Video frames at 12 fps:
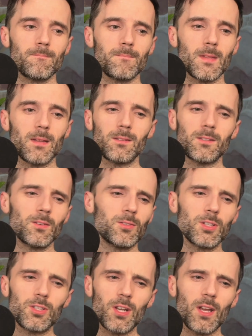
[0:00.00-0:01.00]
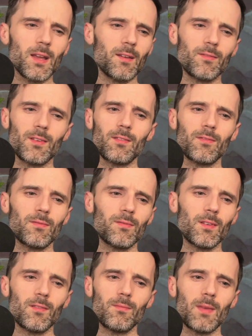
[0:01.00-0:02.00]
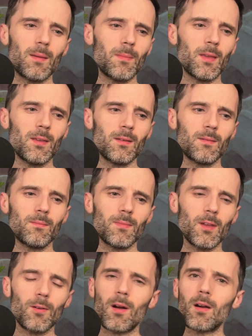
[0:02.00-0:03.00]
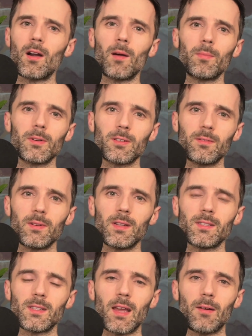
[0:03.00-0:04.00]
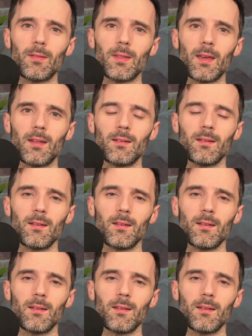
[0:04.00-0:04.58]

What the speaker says: and so just check if maybe there are opportunities now and then